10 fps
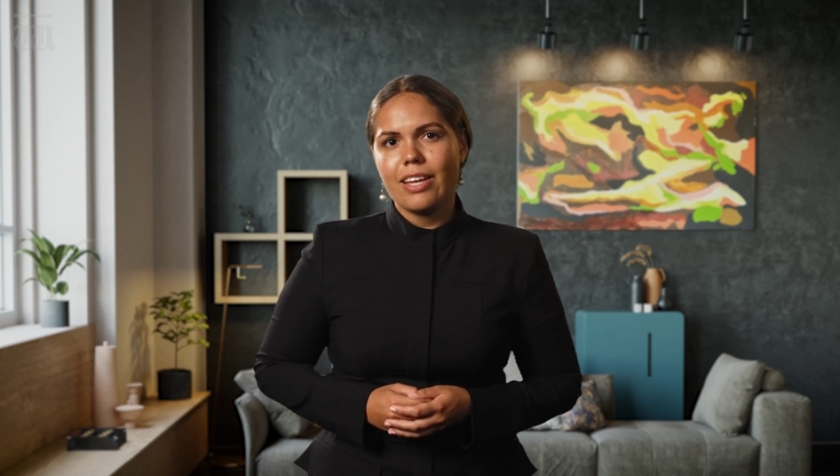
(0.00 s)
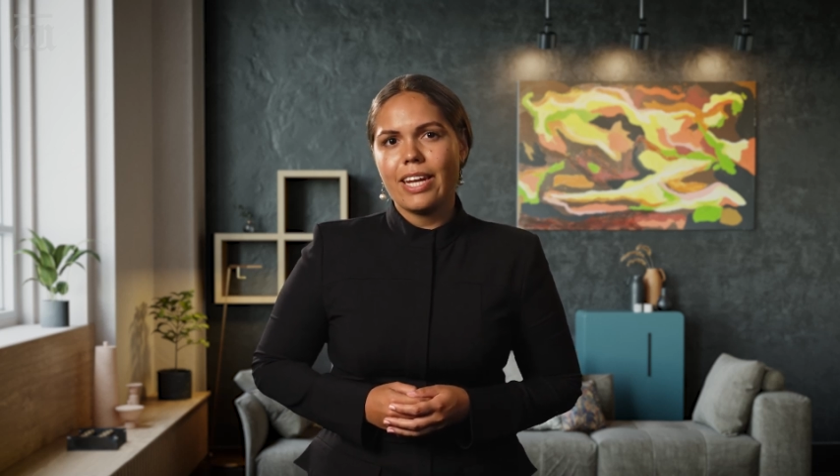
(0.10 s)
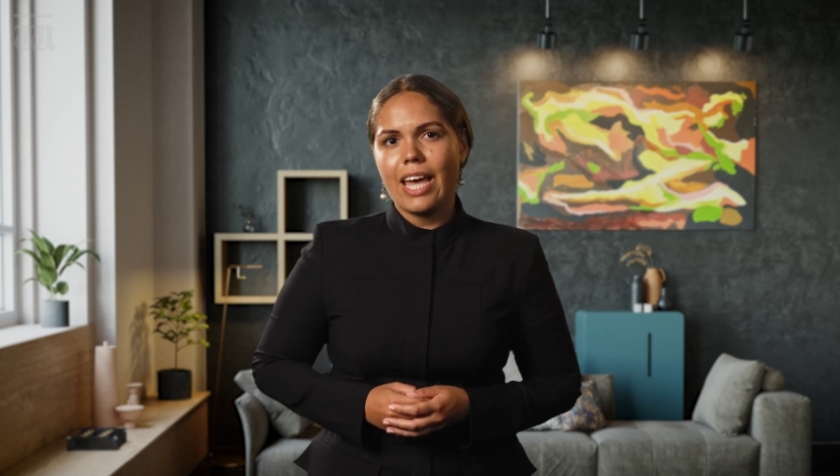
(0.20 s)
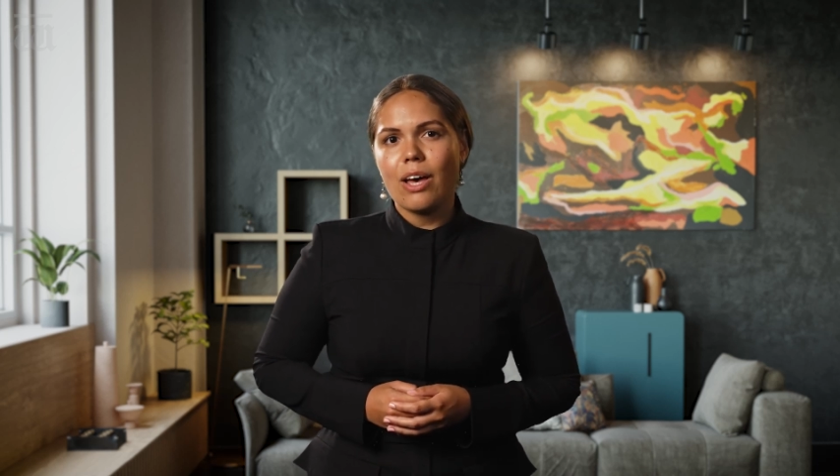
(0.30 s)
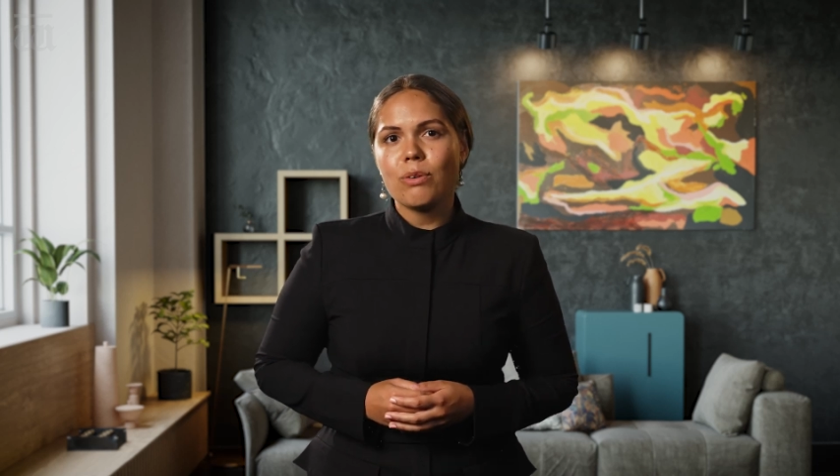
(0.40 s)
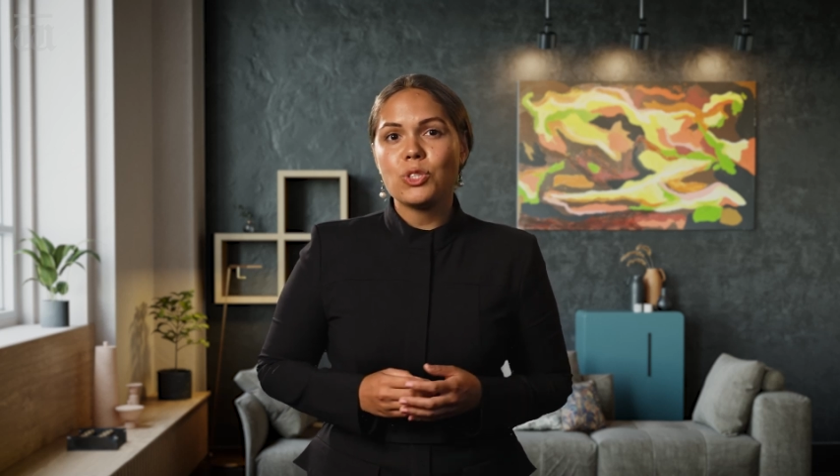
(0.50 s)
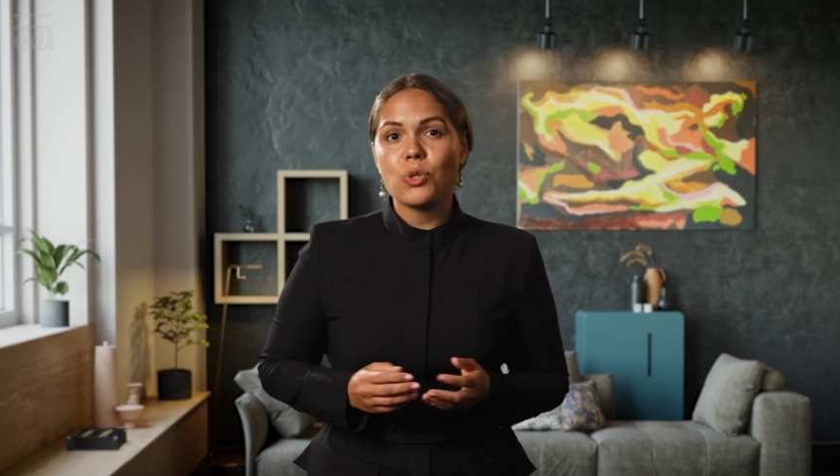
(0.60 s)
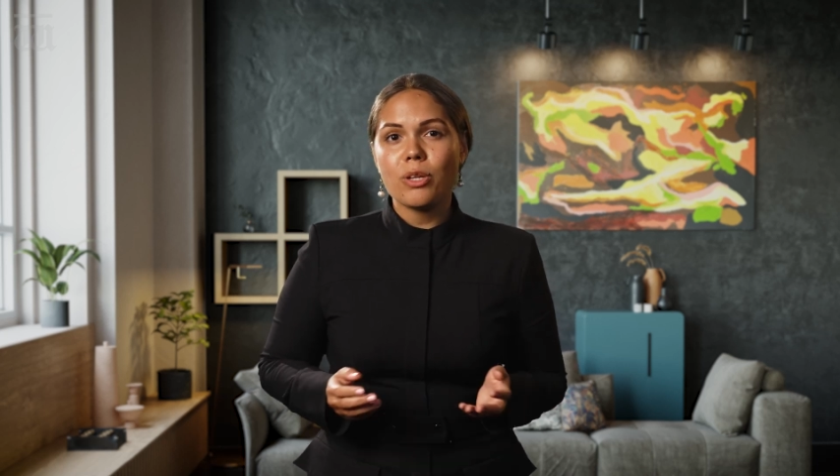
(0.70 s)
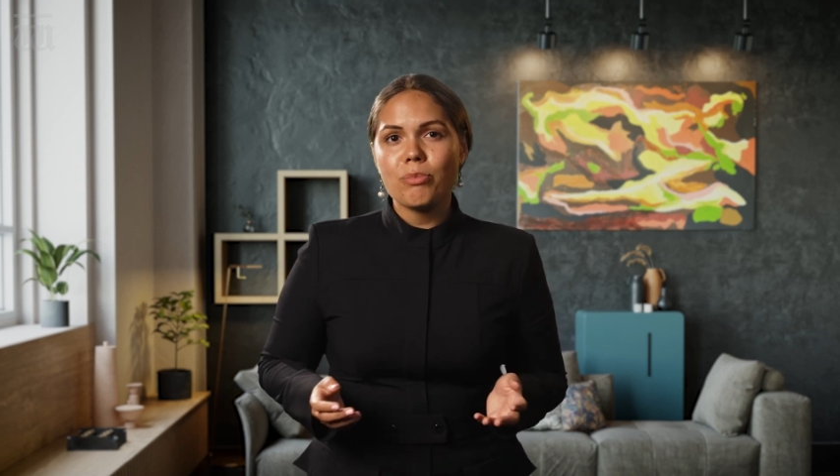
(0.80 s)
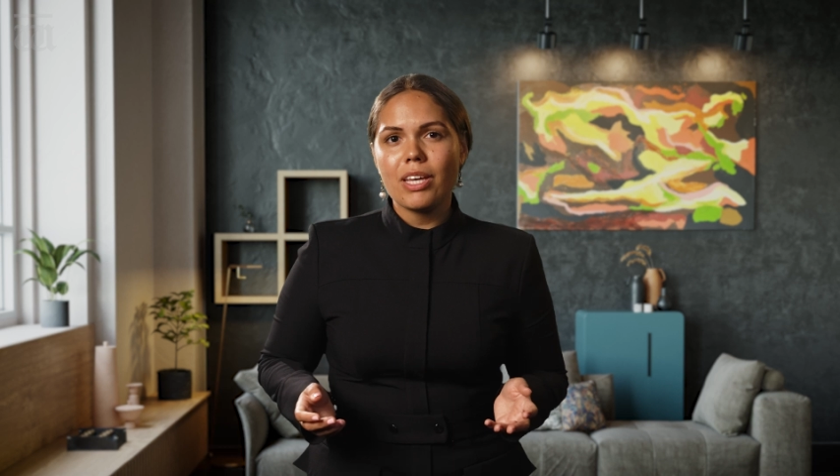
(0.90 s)
Now,
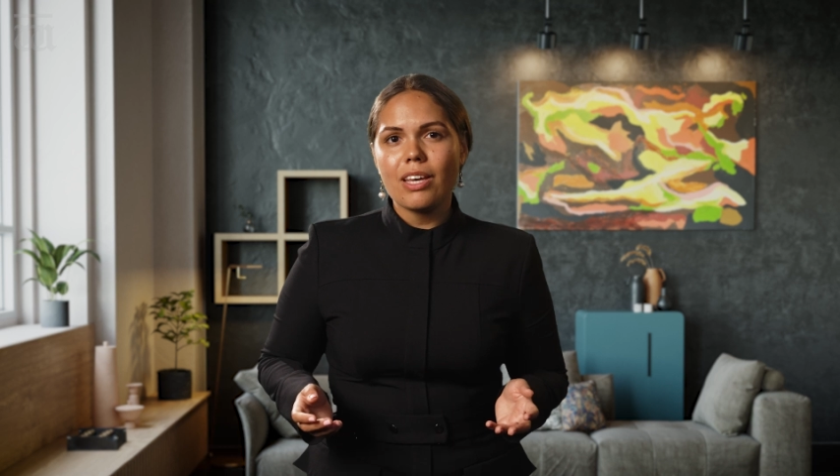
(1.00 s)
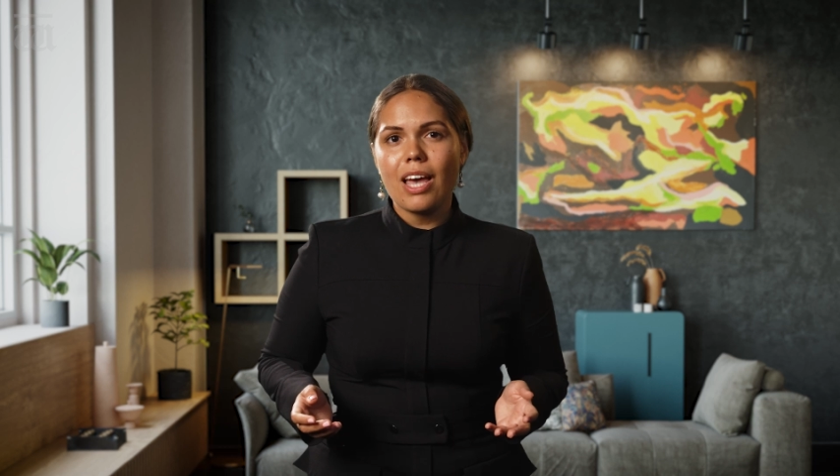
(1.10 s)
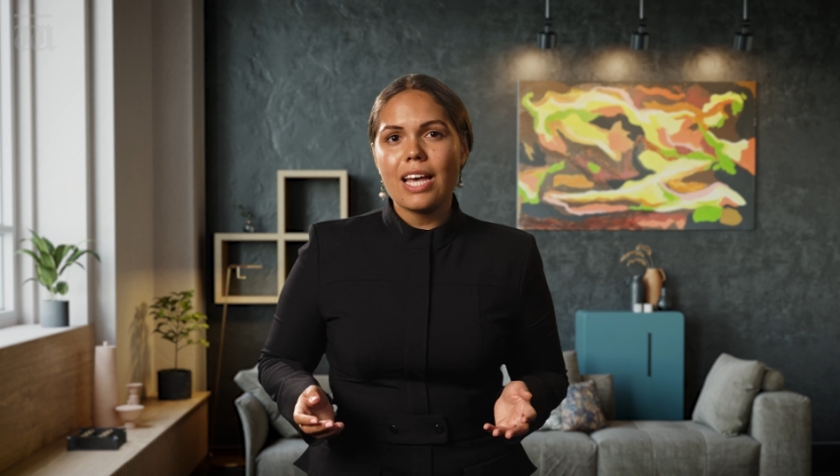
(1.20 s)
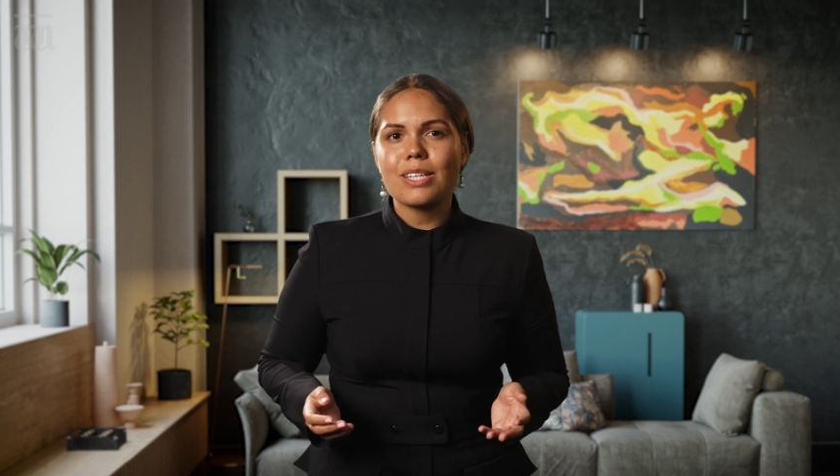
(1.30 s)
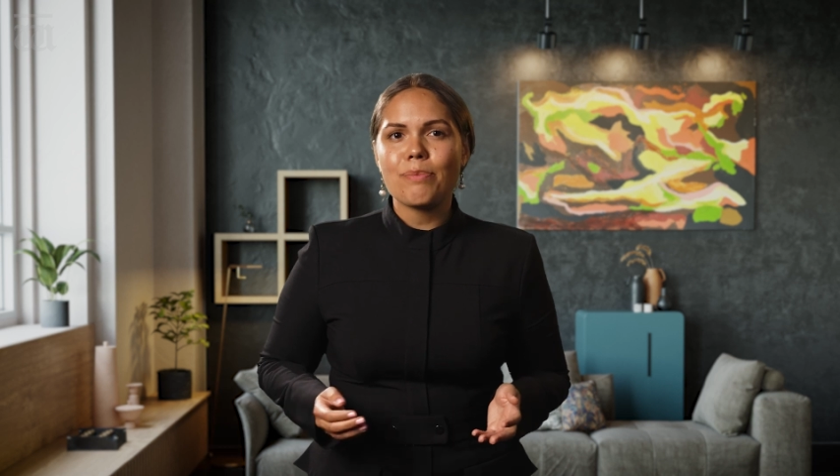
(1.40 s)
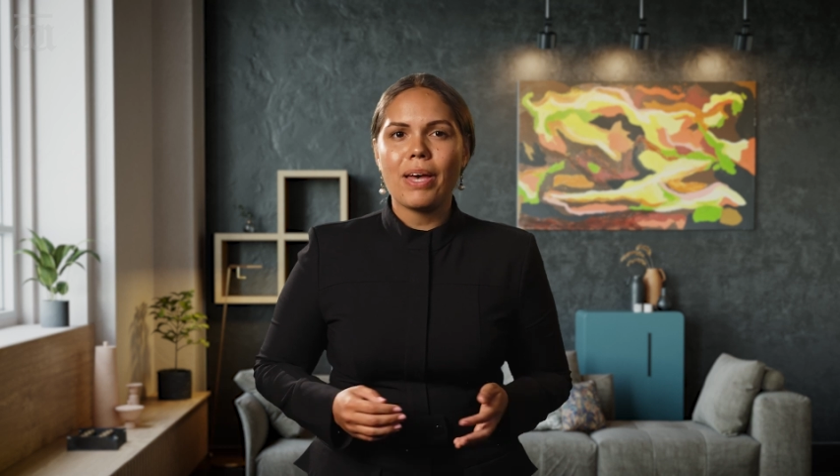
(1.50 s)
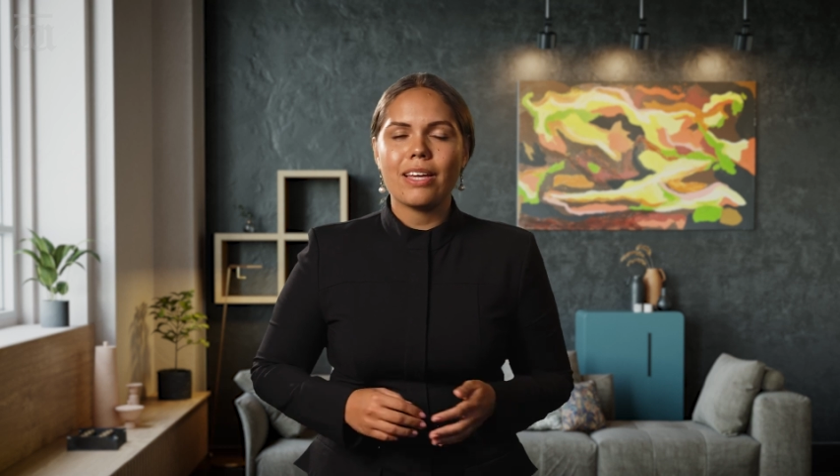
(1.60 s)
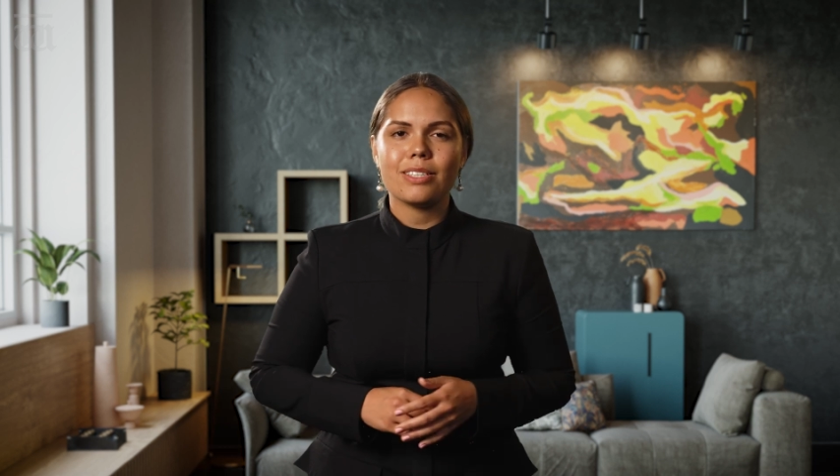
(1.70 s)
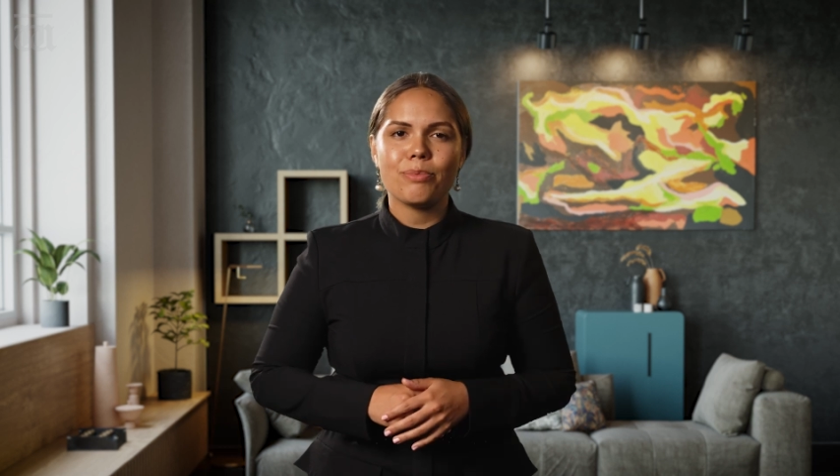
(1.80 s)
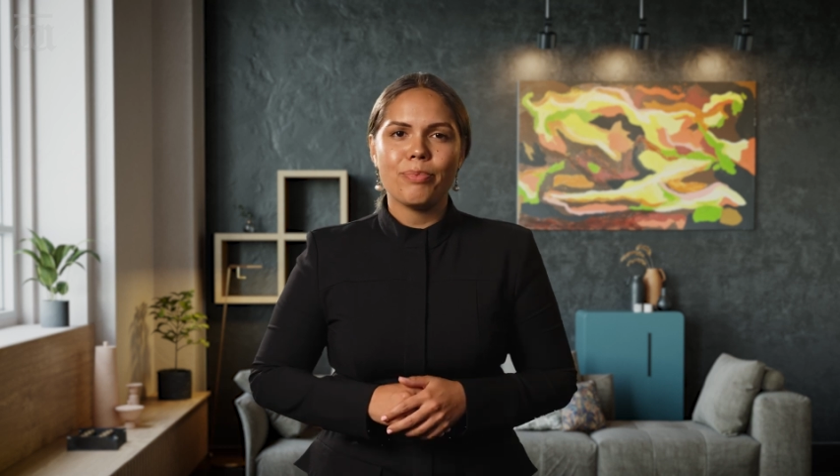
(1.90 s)
join me as I paint it